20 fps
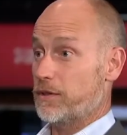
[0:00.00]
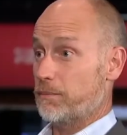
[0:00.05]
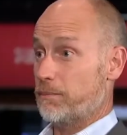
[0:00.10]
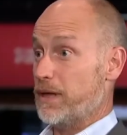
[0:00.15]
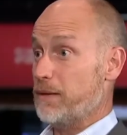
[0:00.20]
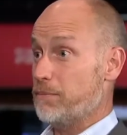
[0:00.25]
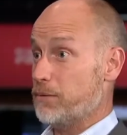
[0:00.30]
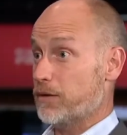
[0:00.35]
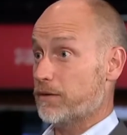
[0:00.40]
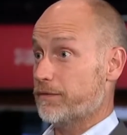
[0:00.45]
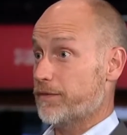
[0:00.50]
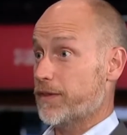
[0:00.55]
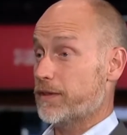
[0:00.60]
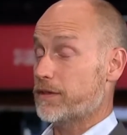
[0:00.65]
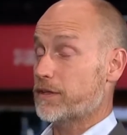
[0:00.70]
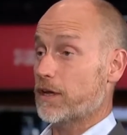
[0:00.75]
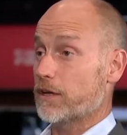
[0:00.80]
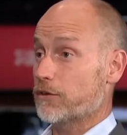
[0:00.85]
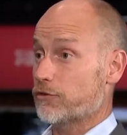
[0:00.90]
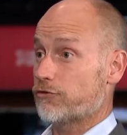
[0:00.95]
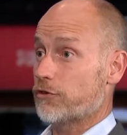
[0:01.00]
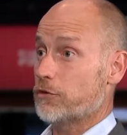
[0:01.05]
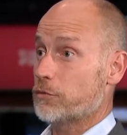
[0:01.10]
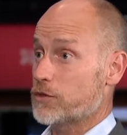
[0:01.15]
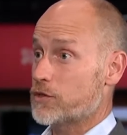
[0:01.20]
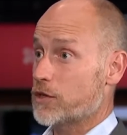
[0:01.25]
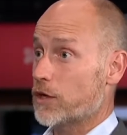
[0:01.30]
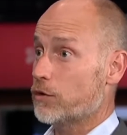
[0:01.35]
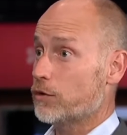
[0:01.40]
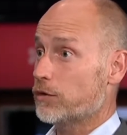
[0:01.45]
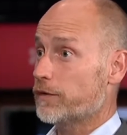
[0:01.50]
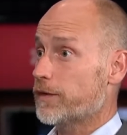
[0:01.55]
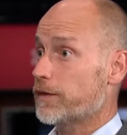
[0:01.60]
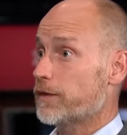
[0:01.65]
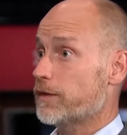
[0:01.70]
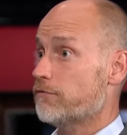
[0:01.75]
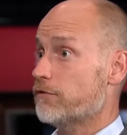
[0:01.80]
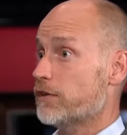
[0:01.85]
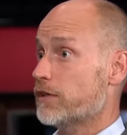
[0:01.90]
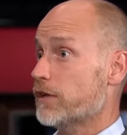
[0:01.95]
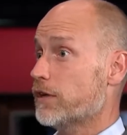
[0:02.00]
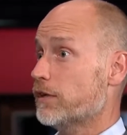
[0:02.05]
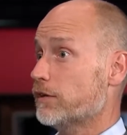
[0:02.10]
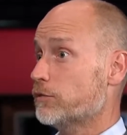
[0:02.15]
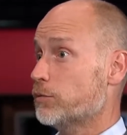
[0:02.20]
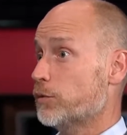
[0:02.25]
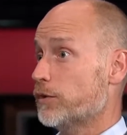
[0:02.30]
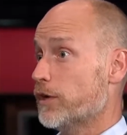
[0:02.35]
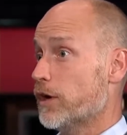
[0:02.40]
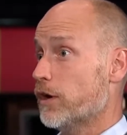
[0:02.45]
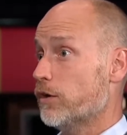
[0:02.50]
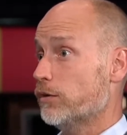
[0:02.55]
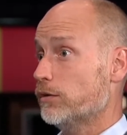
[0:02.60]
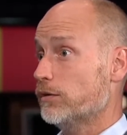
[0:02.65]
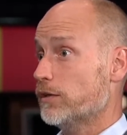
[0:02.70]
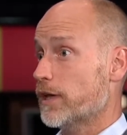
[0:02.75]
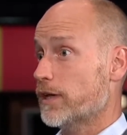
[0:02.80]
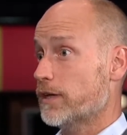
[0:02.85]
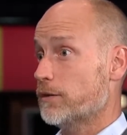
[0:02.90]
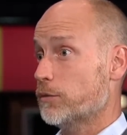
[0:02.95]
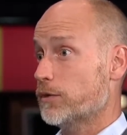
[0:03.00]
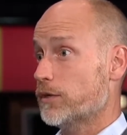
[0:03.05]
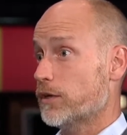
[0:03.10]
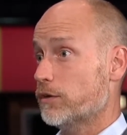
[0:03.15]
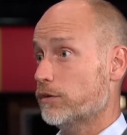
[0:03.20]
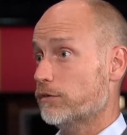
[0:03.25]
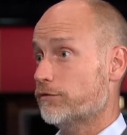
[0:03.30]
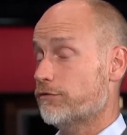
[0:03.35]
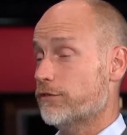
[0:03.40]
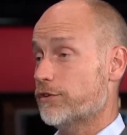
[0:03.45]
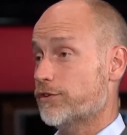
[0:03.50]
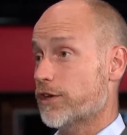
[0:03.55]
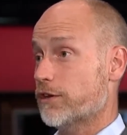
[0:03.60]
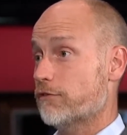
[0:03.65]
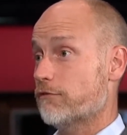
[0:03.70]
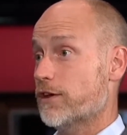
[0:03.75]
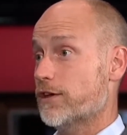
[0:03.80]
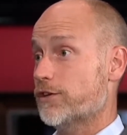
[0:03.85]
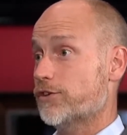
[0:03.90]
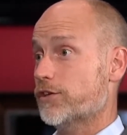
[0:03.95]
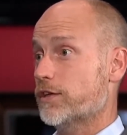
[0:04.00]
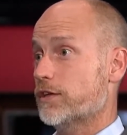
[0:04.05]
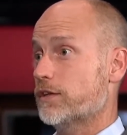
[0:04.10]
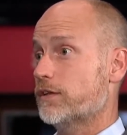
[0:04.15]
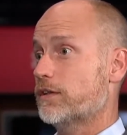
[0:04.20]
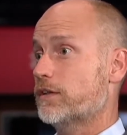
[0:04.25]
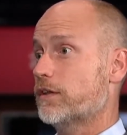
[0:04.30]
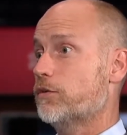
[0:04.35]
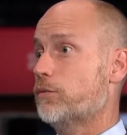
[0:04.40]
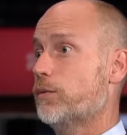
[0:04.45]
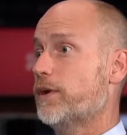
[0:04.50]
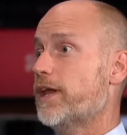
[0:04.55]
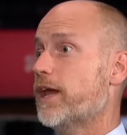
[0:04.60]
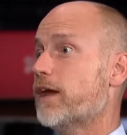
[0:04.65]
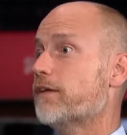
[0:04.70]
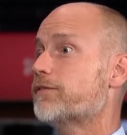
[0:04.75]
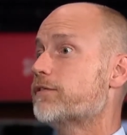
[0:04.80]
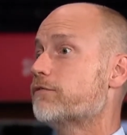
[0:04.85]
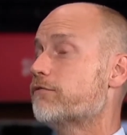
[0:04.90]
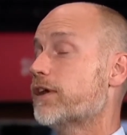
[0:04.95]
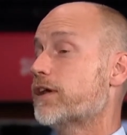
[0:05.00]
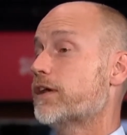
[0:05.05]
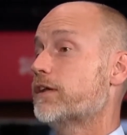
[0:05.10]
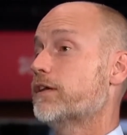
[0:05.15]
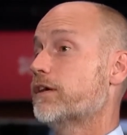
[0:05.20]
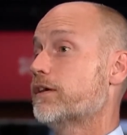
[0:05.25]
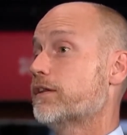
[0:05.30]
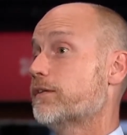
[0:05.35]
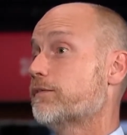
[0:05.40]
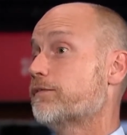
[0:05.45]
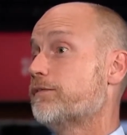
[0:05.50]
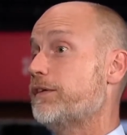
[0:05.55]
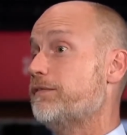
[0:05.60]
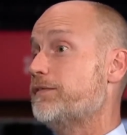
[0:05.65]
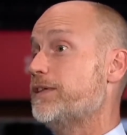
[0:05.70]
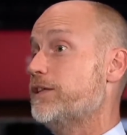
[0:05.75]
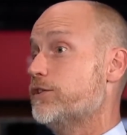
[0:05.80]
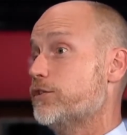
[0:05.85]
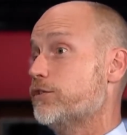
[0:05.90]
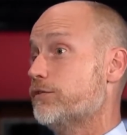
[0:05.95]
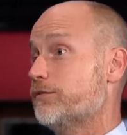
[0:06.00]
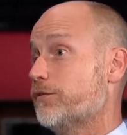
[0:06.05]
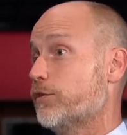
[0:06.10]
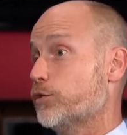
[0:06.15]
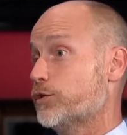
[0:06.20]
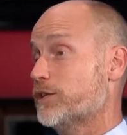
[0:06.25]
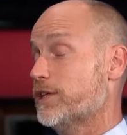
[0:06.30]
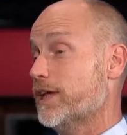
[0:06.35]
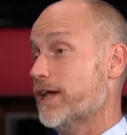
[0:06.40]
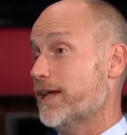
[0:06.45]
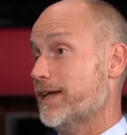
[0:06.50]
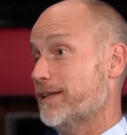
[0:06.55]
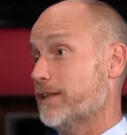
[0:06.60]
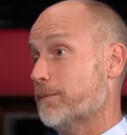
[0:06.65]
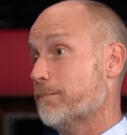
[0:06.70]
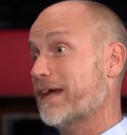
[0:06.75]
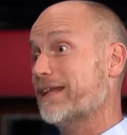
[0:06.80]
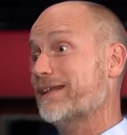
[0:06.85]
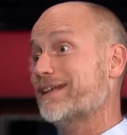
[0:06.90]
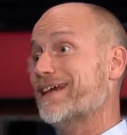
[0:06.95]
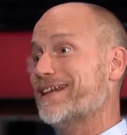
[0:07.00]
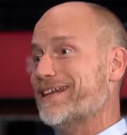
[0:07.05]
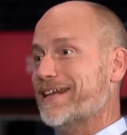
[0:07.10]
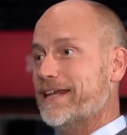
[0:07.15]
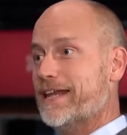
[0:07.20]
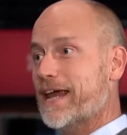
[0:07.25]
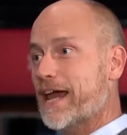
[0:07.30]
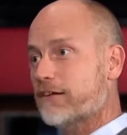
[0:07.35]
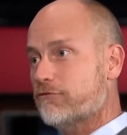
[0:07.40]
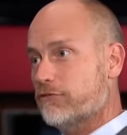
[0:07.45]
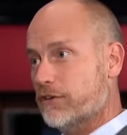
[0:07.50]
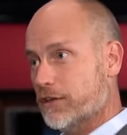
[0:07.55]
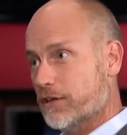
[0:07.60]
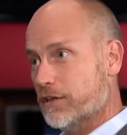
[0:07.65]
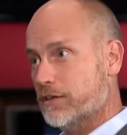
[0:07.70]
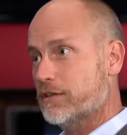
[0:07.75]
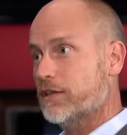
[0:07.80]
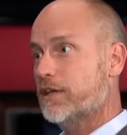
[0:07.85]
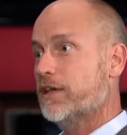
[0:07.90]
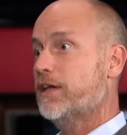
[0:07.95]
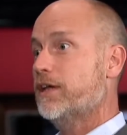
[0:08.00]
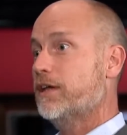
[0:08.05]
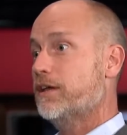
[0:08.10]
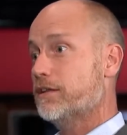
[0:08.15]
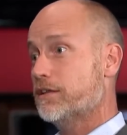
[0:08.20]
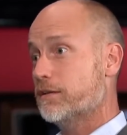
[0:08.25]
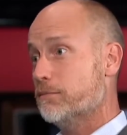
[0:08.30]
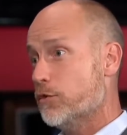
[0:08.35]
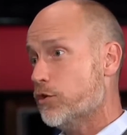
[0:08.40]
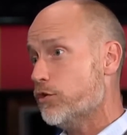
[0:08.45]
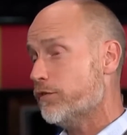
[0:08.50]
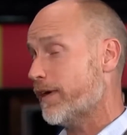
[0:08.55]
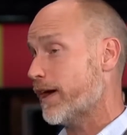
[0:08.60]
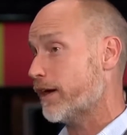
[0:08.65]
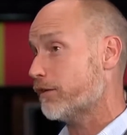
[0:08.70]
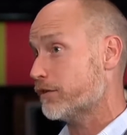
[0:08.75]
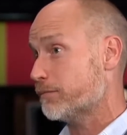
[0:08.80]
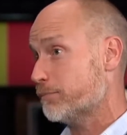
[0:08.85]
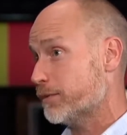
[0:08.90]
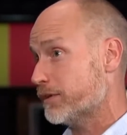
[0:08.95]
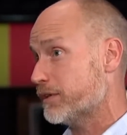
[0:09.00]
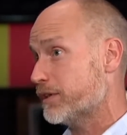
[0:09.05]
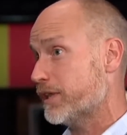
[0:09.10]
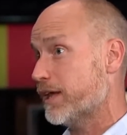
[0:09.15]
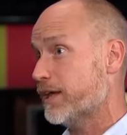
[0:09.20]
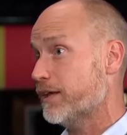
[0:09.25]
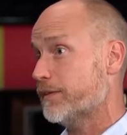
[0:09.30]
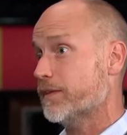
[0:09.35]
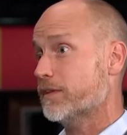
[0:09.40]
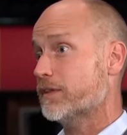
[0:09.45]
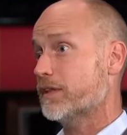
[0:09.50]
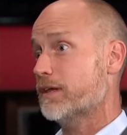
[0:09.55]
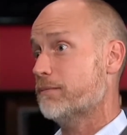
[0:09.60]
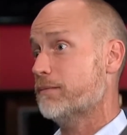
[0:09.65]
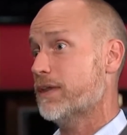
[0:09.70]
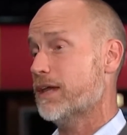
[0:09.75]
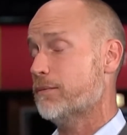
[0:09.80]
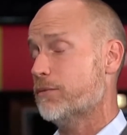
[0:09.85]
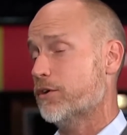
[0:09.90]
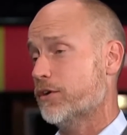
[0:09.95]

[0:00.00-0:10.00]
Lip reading: people of this country were told that the result would hold, and it would hold for a generation. And so we have to recognise that 52-48, the mandate in aggregate is to move house but stay in the same neighbourhood.